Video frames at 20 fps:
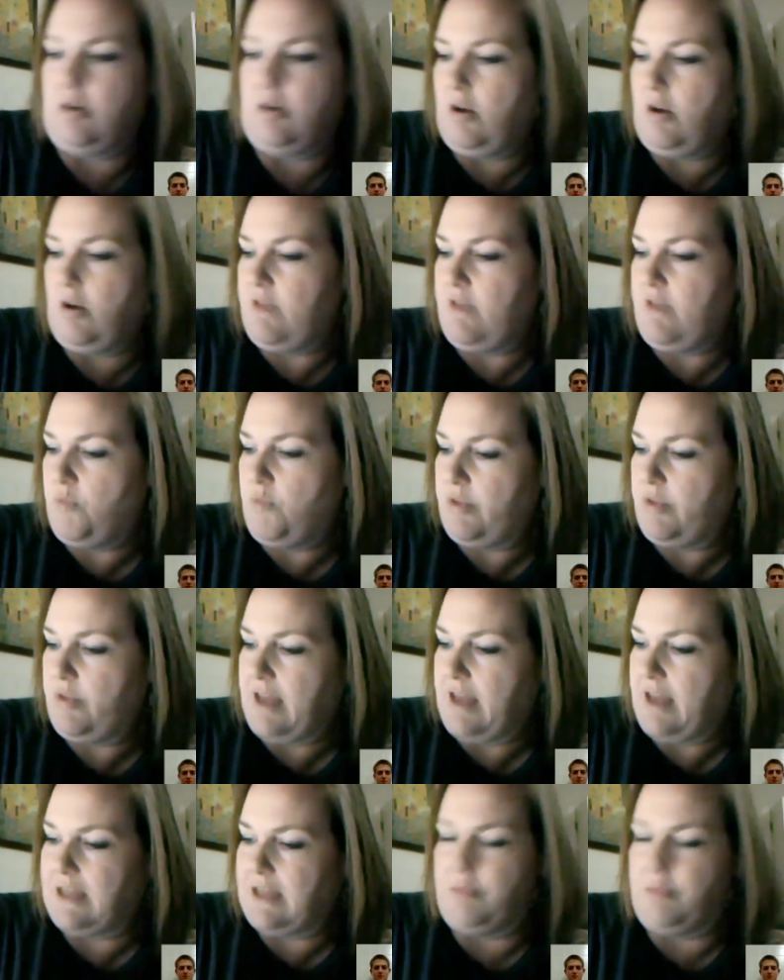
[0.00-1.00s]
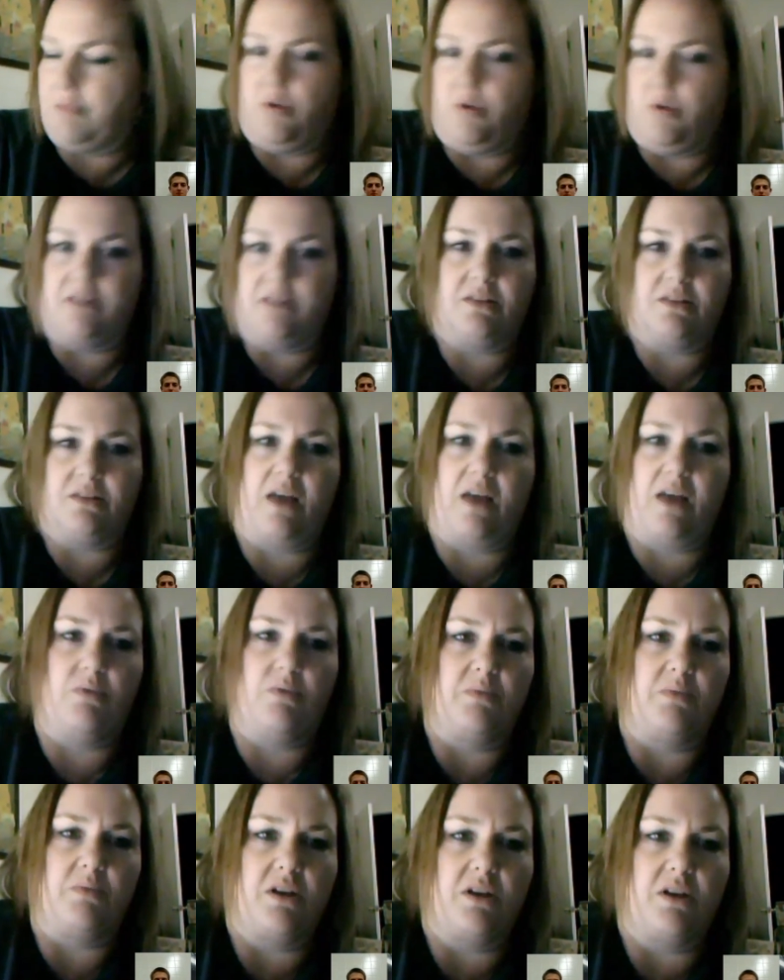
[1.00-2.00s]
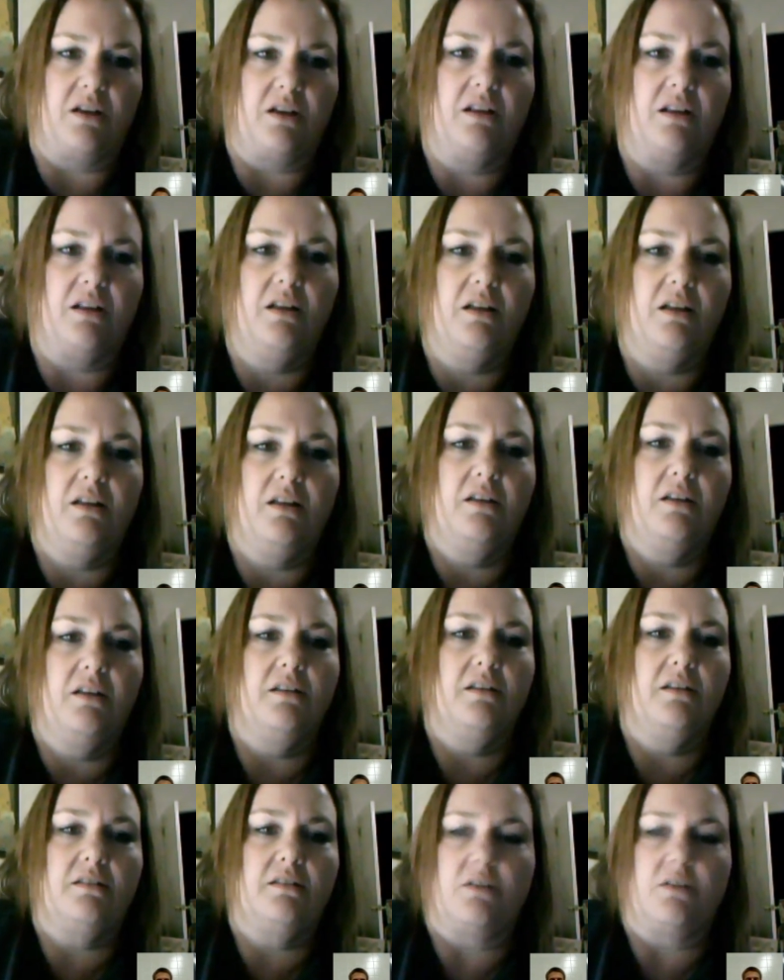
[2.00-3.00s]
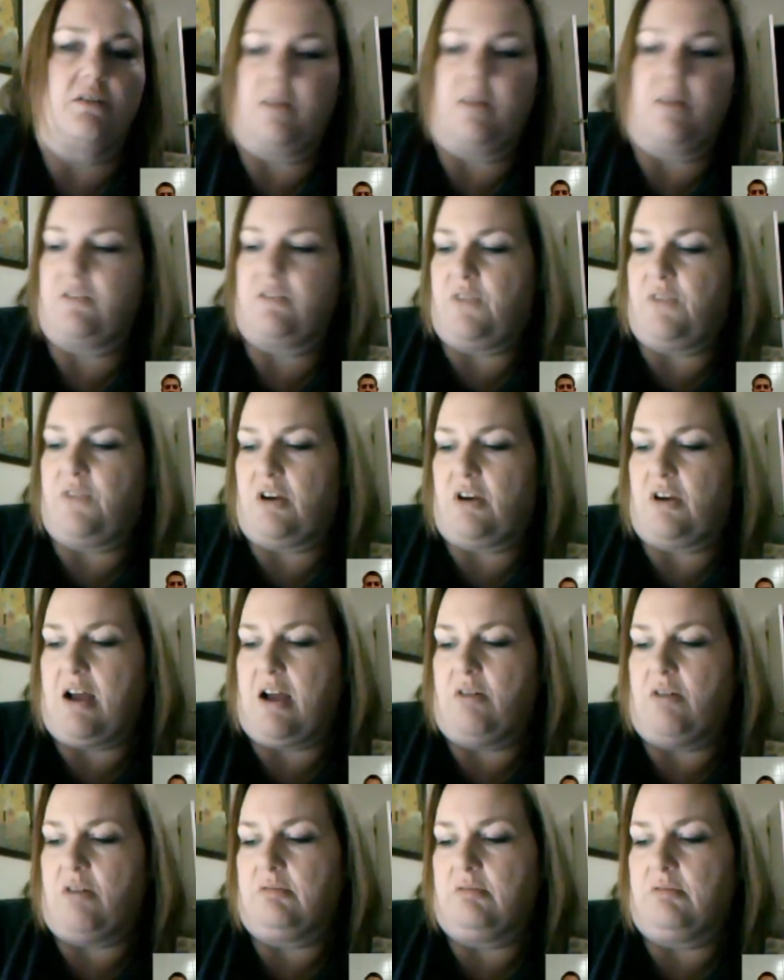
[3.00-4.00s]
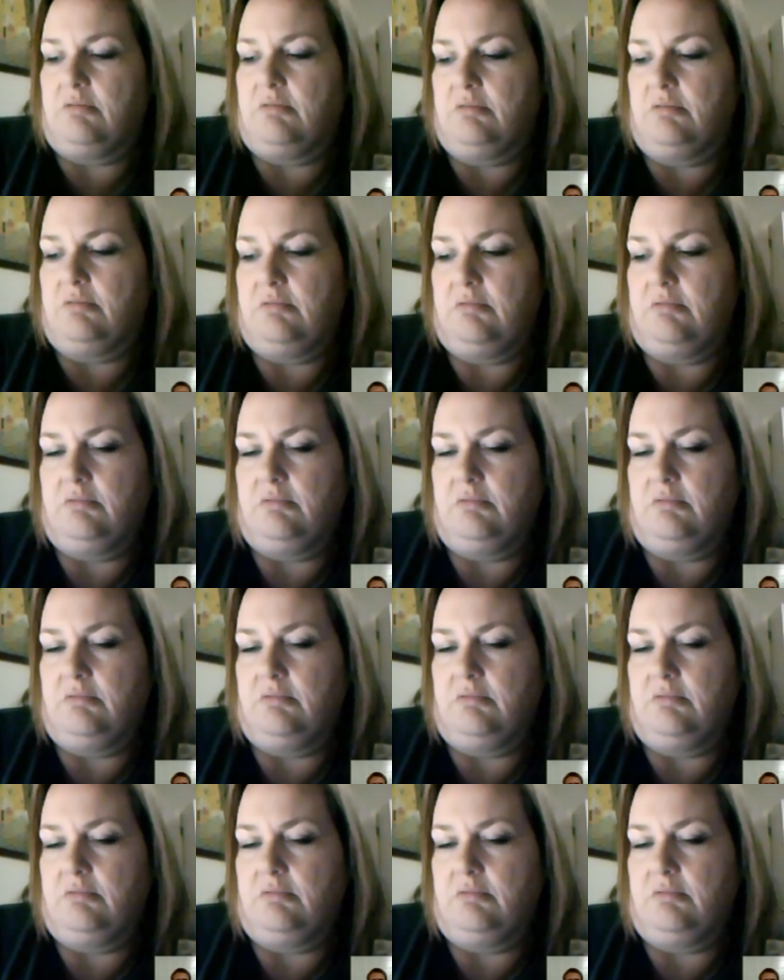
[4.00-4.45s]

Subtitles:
or not even more than that, 10 points. So that wouldn't be good. So we're gonna have to figure out